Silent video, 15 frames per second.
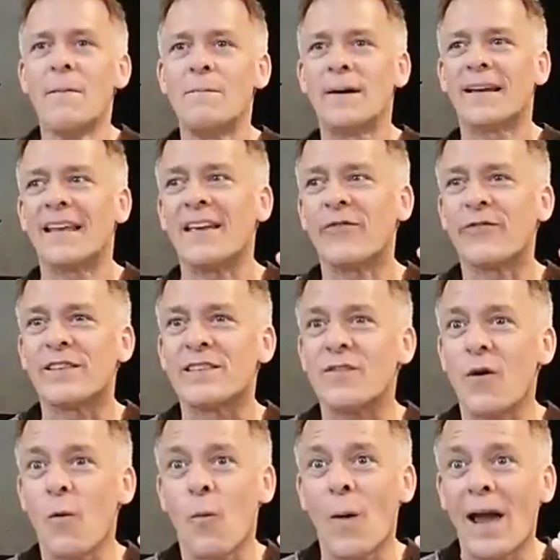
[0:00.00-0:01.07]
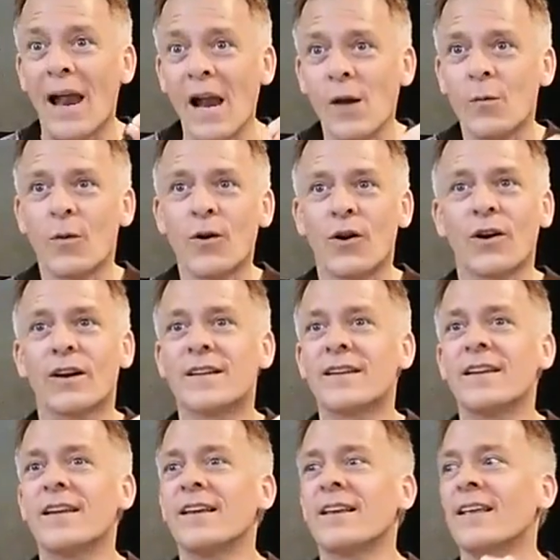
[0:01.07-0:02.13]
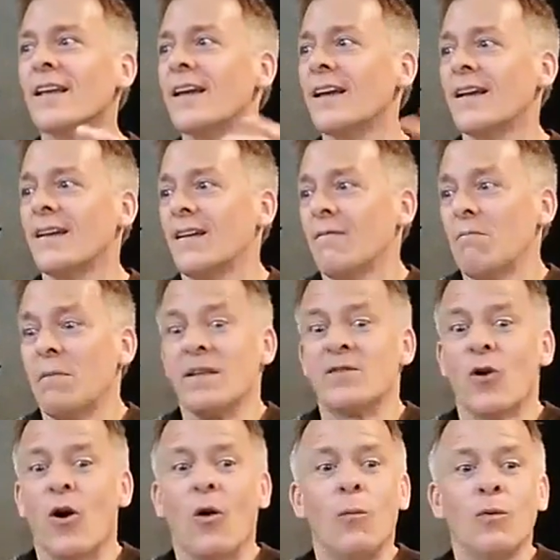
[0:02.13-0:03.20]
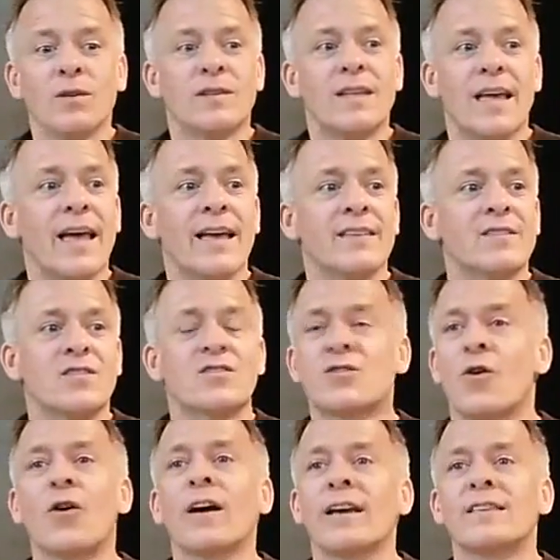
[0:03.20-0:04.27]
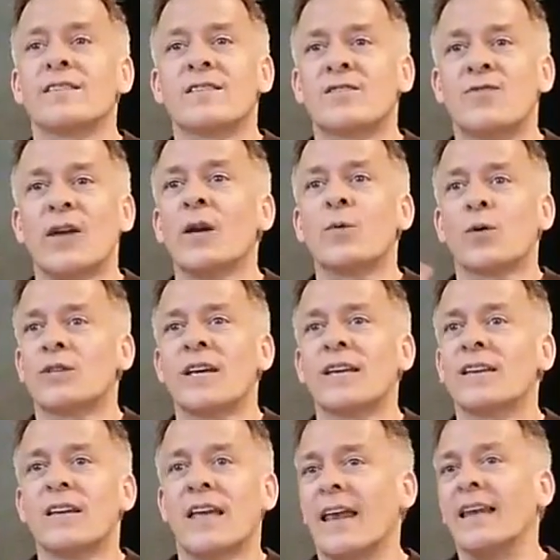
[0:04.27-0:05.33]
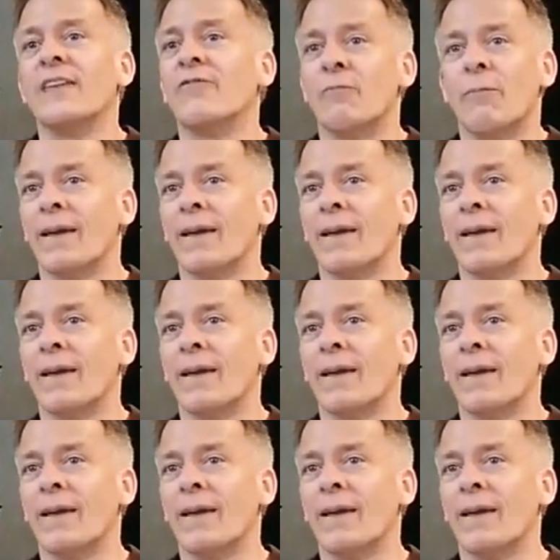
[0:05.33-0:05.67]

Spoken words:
But if it's well worked, it's almost as strong as string quartet and even